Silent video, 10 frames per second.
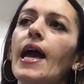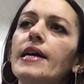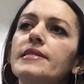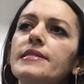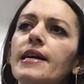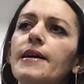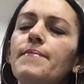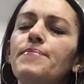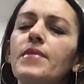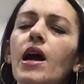And
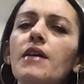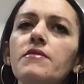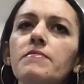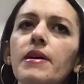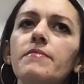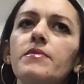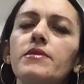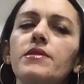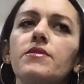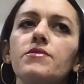I
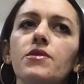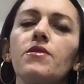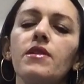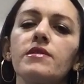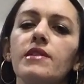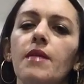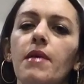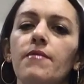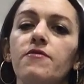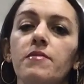remembered, you know, two things came
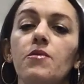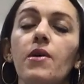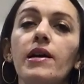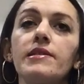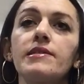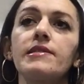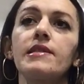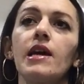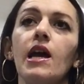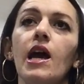up for me. Once,
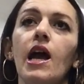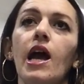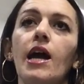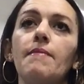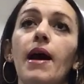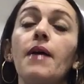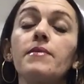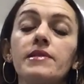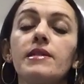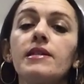I
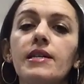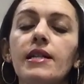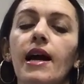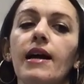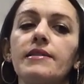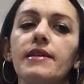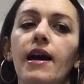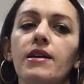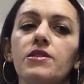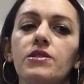was in a class
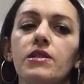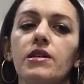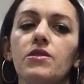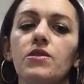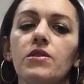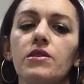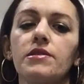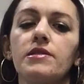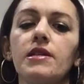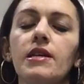actually in New York
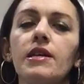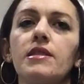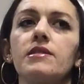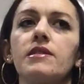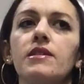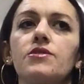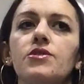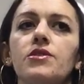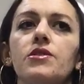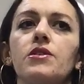City, and the
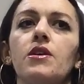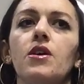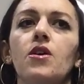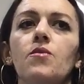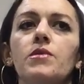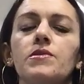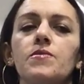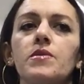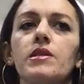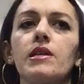teacher
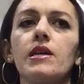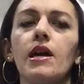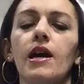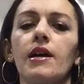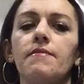was really